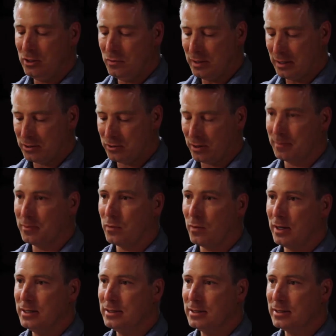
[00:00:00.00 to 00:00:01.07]
knew what the script
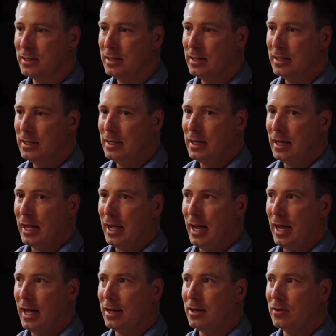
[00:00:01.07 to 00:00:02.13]
was,
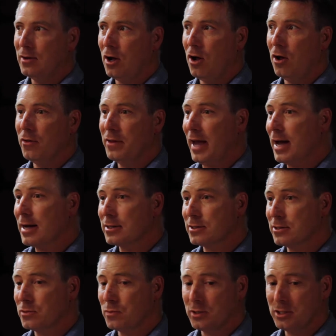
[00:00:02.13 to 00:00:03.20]
and all the
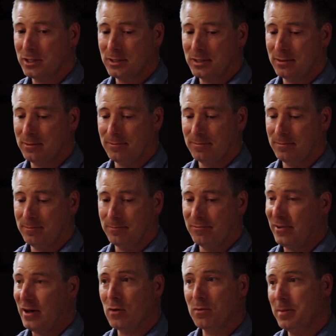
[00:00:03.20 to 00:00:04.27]
actors were just
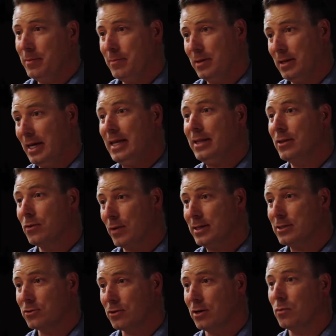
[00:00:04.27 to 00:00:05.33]
found people in the
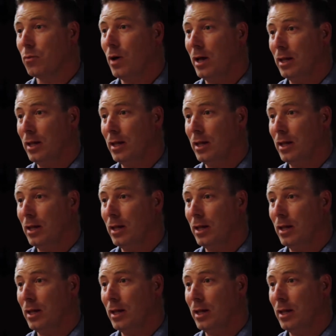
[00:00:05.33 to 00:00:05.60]
restaurant